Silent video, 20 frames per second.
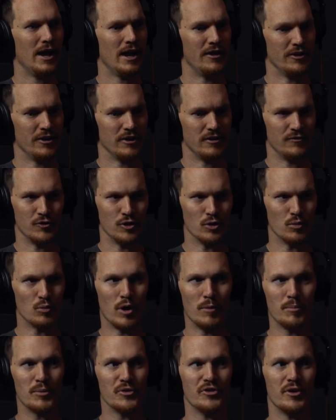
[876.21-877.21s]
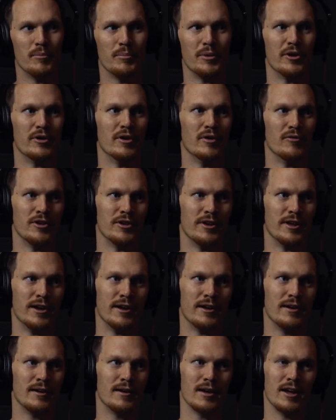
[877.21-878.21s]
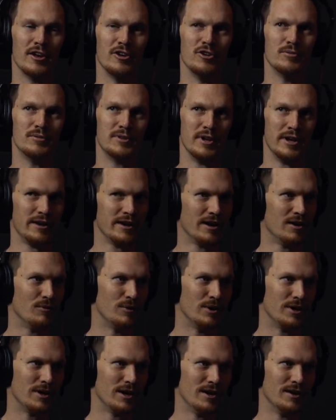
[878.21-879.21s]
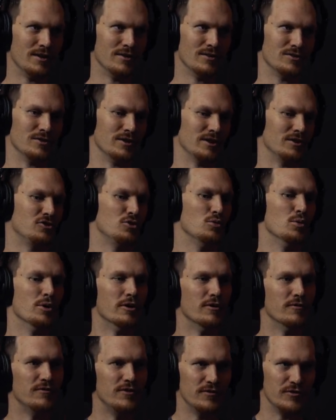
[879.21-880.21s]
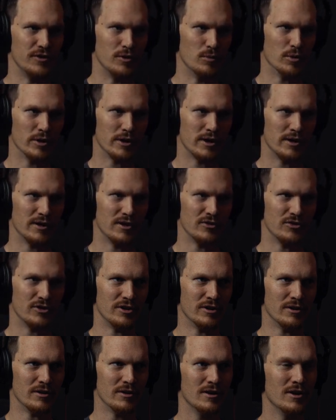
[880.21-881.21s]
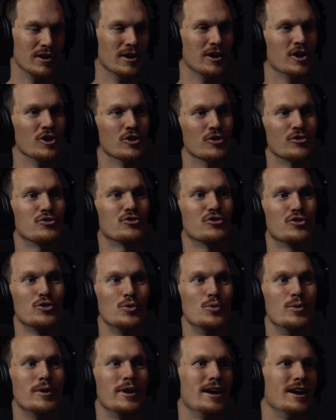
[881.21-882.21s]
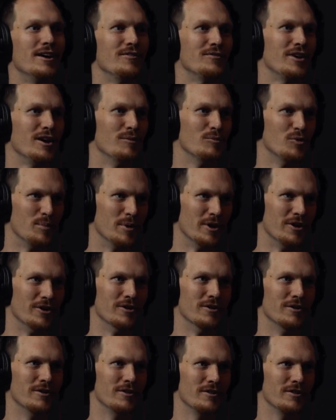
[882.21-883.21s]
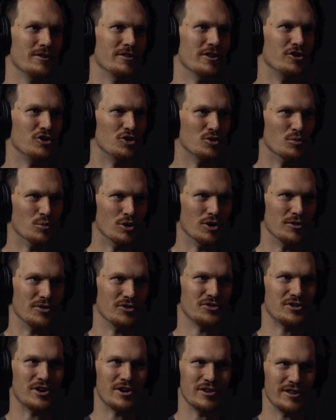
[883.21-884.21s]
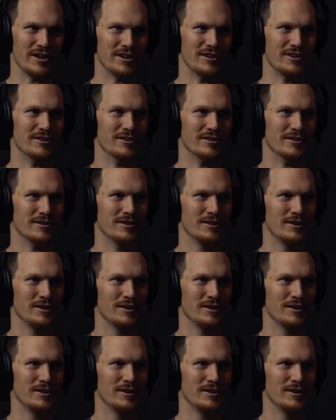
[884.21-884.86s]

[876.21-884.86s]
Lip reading: And then if you're 1% better every day and you take out weekends, so like 250 working days a year, you're 2.5 times better than you were at the start of that year.